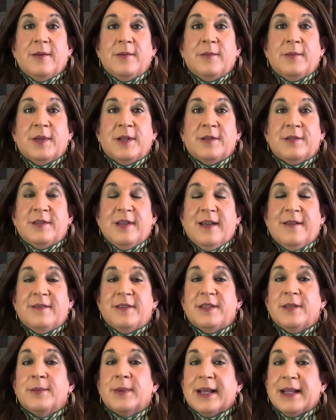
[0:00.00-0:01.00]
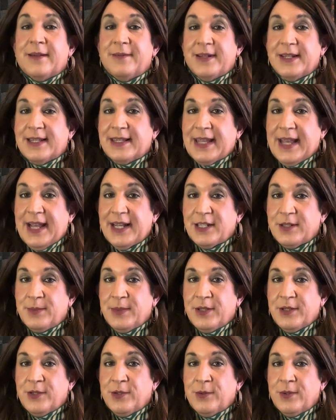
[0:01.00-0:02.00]
because you have some kind of an
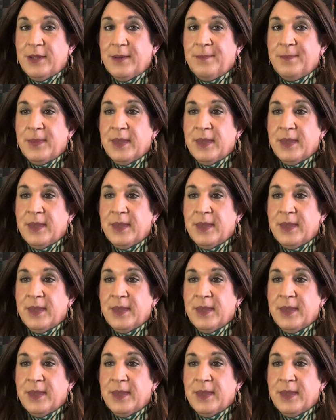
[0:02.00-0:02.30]
attachment to it,